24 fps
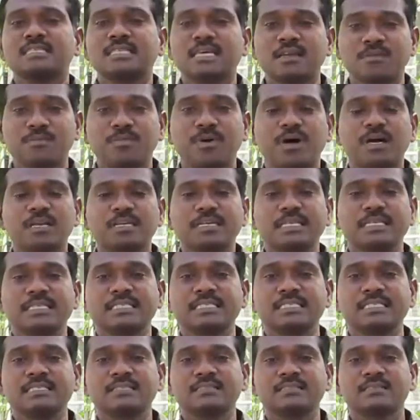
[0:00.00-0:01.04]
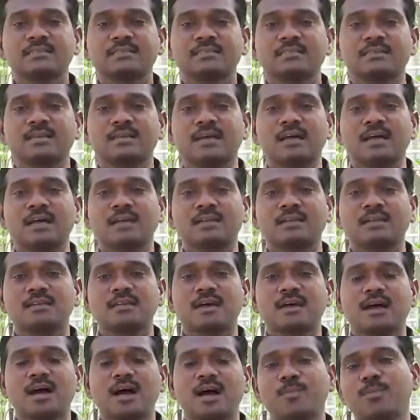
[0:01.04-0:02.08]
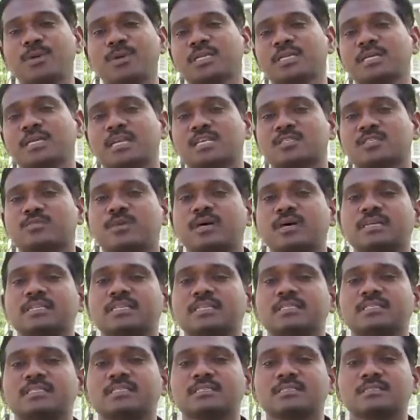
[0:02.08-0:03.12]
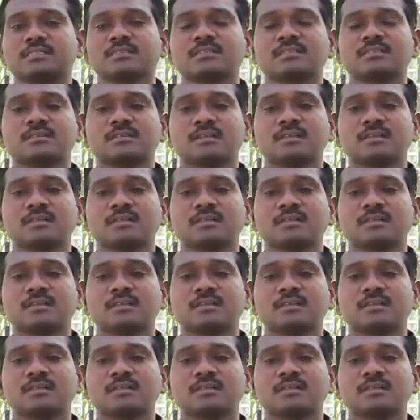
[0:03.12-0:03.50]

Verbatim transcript: self pollinations and open cross pollinations.